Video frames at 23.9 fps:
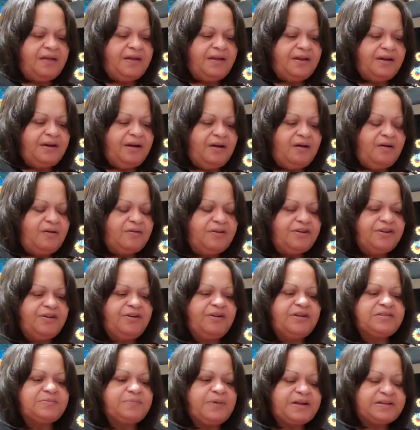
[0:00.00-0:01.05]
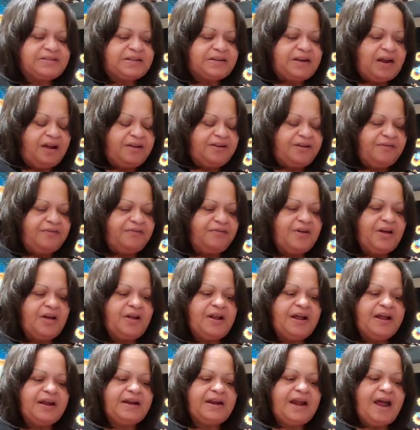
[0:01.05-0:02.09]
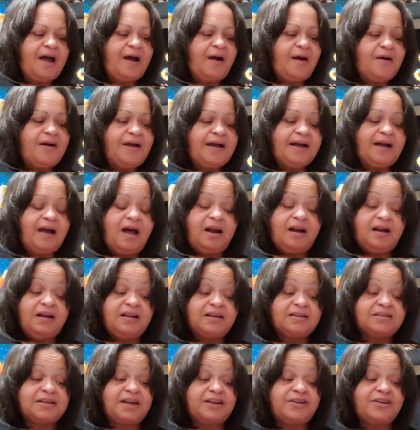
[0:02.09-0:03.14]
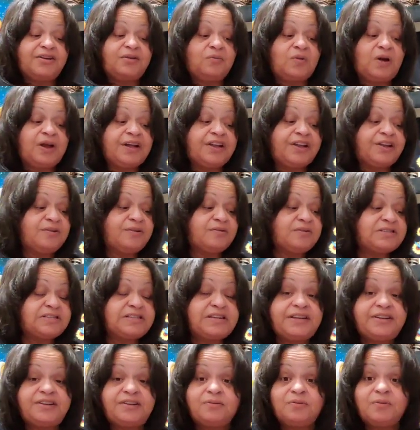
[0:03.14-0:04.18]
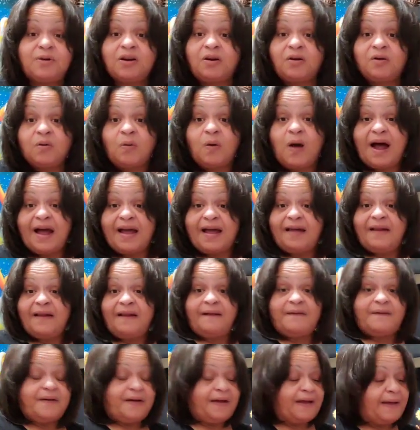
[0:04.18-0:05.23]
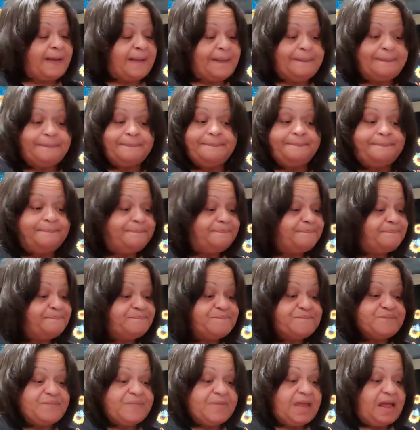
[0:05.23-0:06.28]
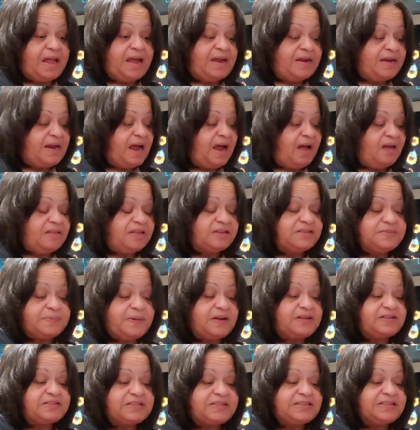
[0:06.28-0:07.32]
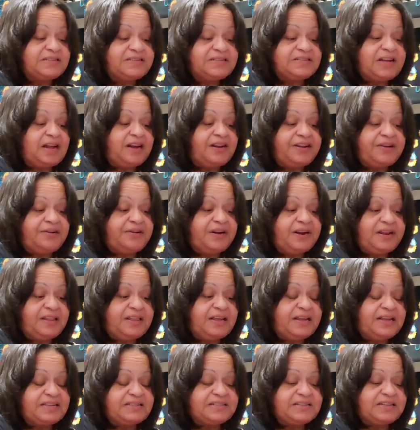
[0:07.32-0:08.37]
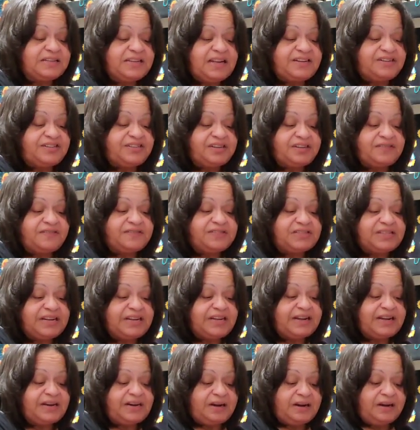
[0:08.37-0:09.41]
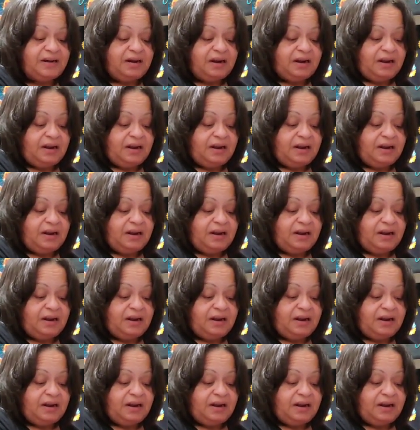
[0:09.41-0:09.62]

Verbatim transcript: you know, you're expressing how you feel, and now it kind of looks like you went QT, you went on quiet, okay? And now this person is telling you the things that they should have said